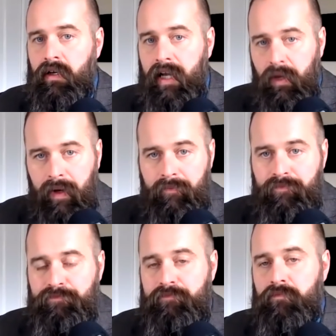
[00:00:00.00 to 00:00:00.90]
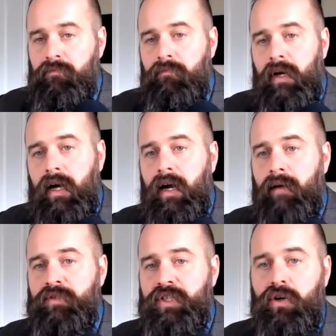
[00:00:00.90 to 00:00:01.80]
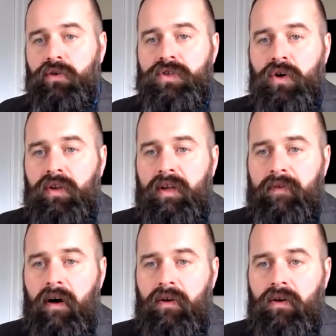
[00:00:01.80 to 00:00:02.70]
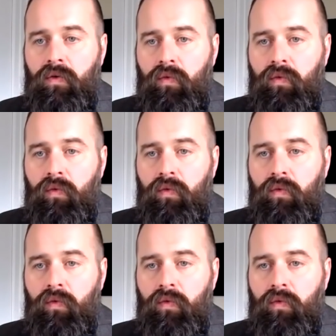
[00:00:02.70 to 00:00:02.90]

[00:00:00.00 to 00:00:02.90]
Anyway, she goes, Holy Father,